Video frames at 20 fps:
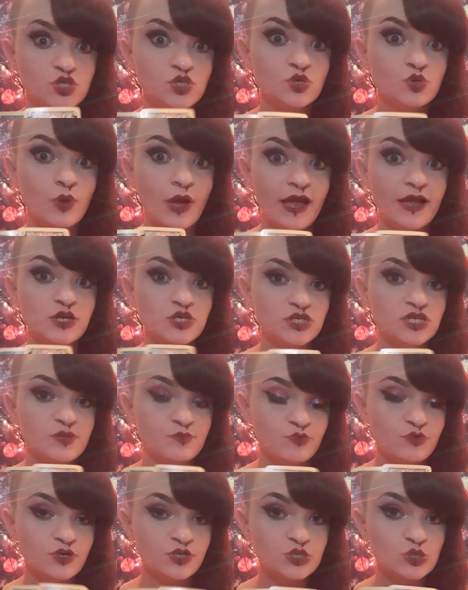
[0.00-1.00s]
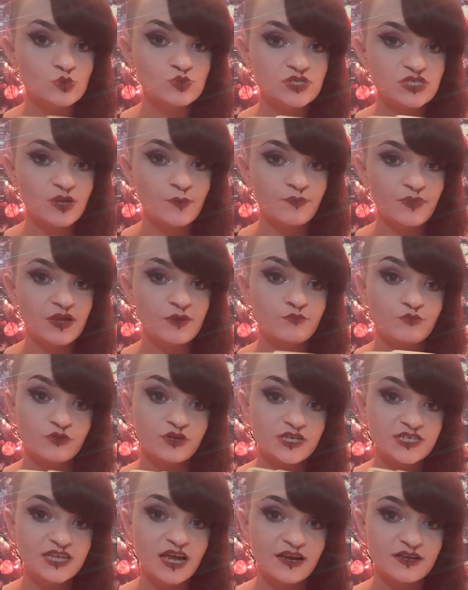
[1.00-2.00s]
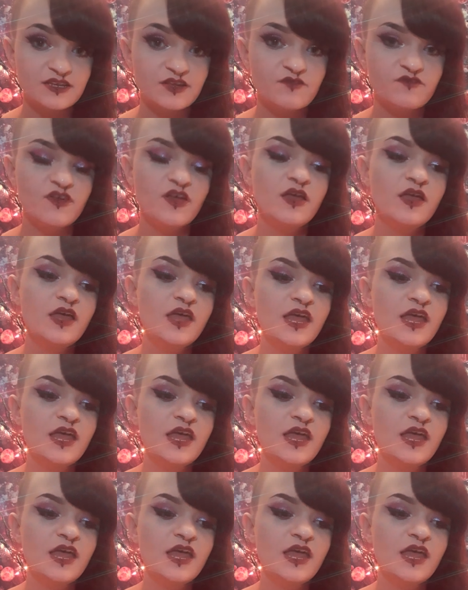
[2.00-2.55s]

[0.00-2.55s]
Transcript: to actually produce something productive.